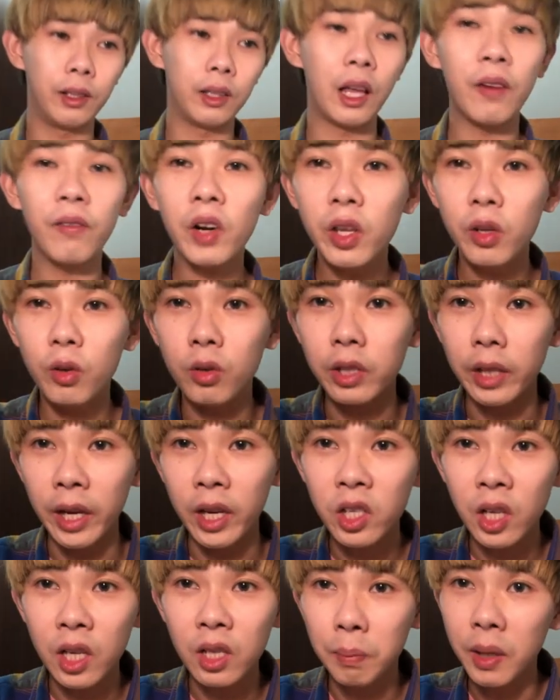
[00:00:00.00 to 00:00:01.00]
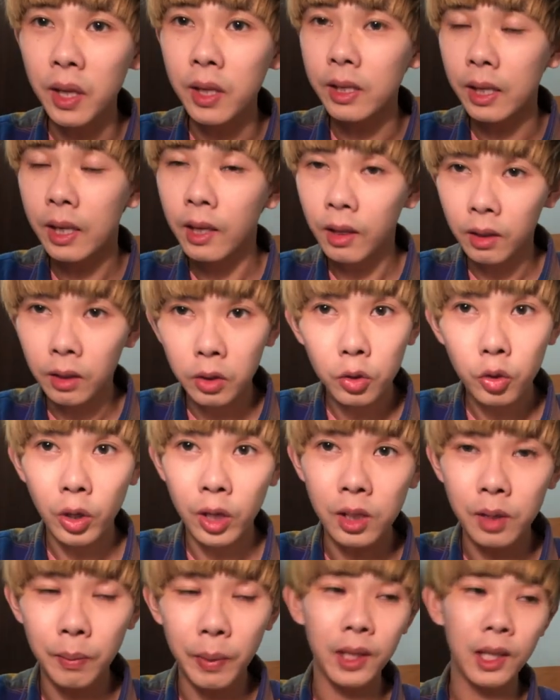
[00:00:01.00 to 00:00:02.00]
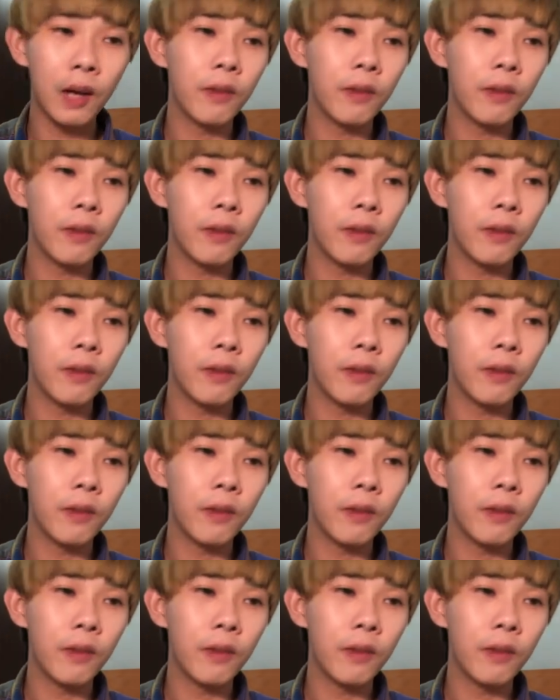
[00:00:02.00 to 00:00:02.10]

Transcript: never use HSBC, trust me,